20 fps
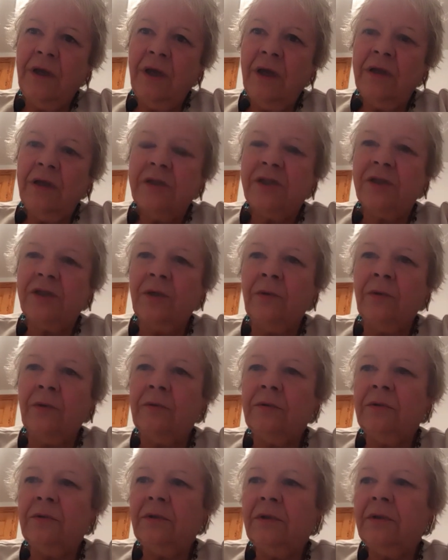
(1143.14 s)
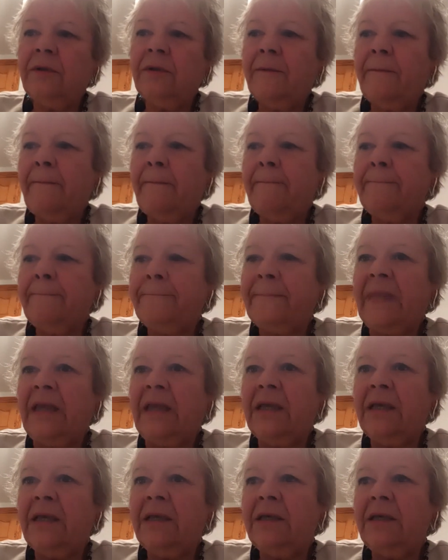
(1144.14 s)
So
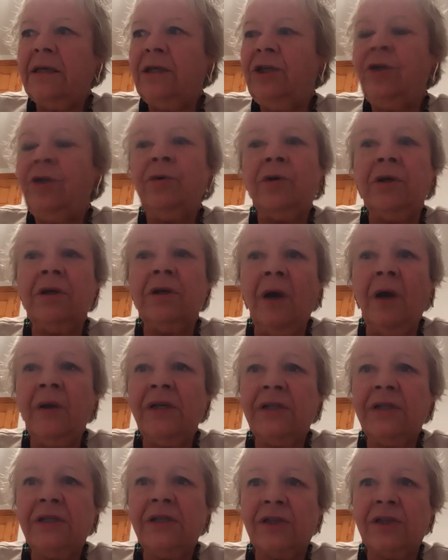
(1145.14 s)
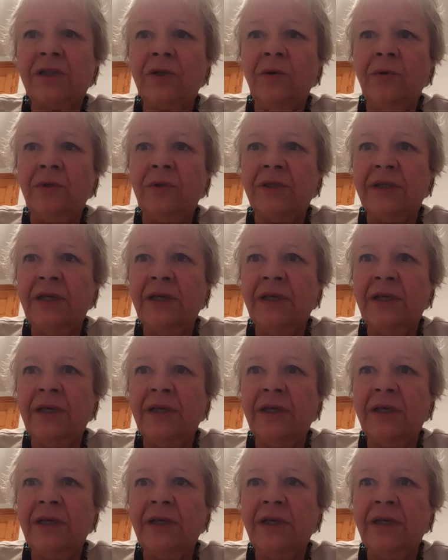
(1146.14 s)
you can go into schools